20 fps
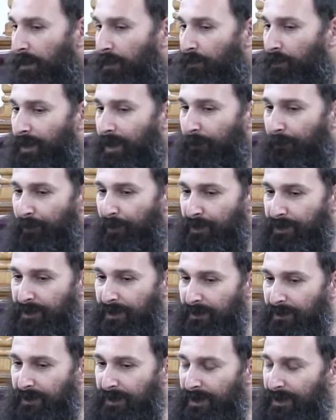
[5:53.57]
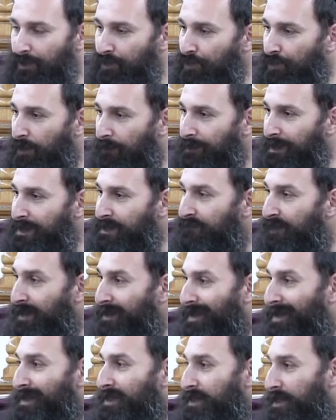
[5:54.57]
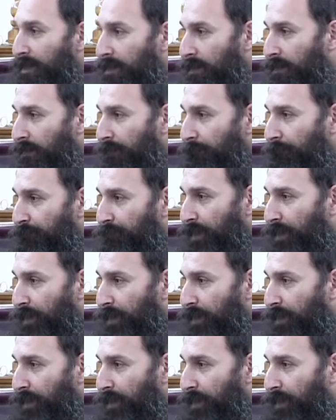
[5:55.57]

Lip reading: When a person didn't do a mitzvah aseh,